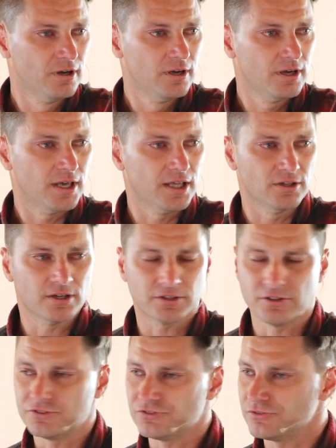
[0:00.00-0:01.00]
And look,
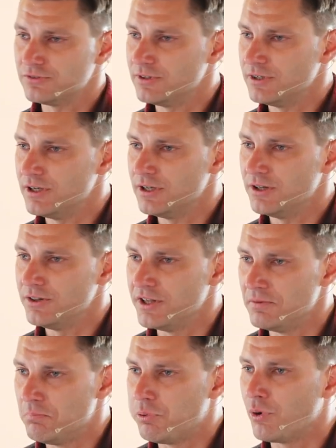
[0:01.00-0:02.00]
there's the
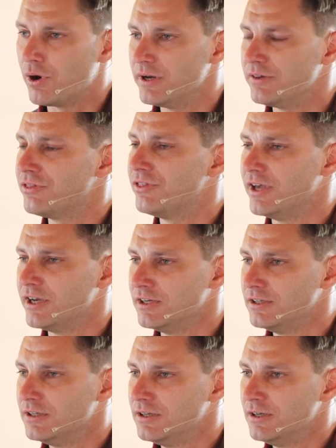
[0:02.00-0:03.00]
important thing
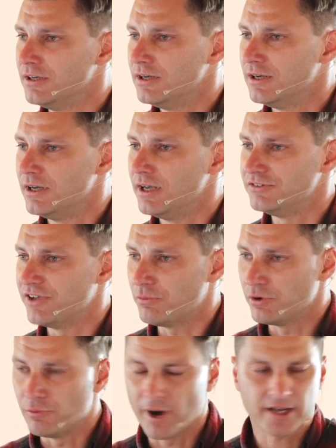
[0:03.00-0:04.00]
is that we
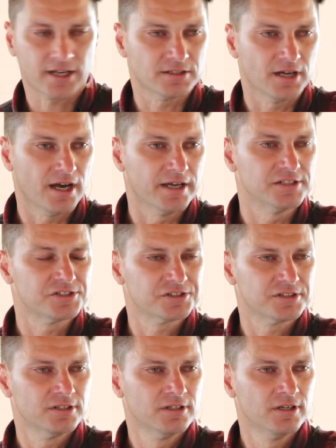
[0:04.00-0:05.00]
recognize
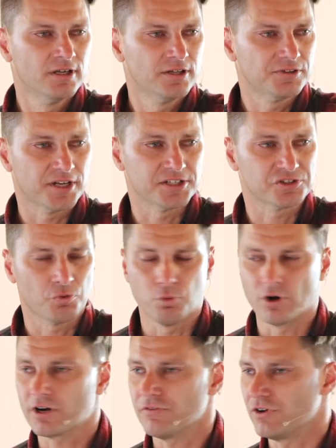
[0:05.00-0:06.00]
that it's a
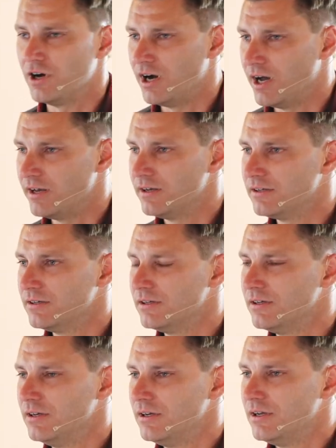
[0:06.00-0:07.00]
work of God.
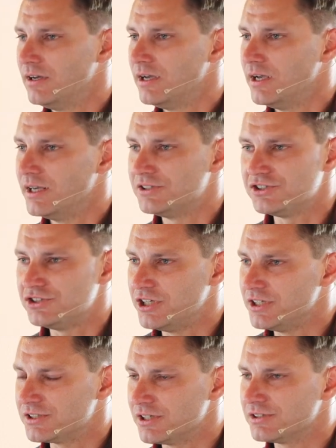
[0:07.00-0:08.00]
It's
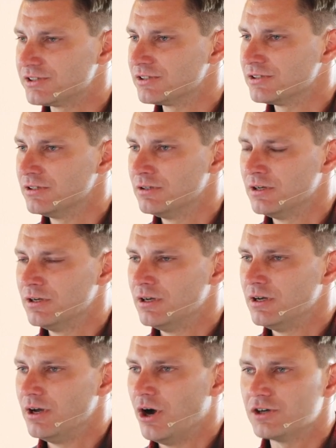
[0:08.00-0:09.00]
Jesus.
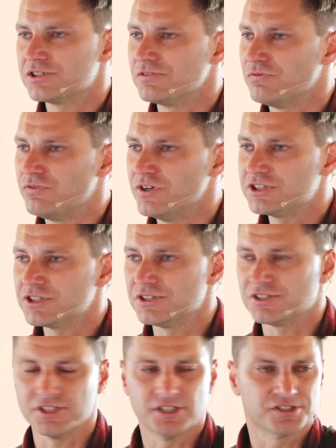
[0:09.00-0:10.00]
Our
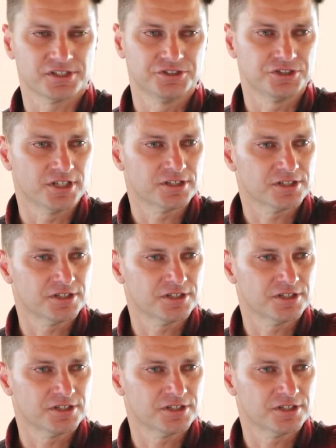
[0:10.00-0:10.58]
sufficiency is in Jesus.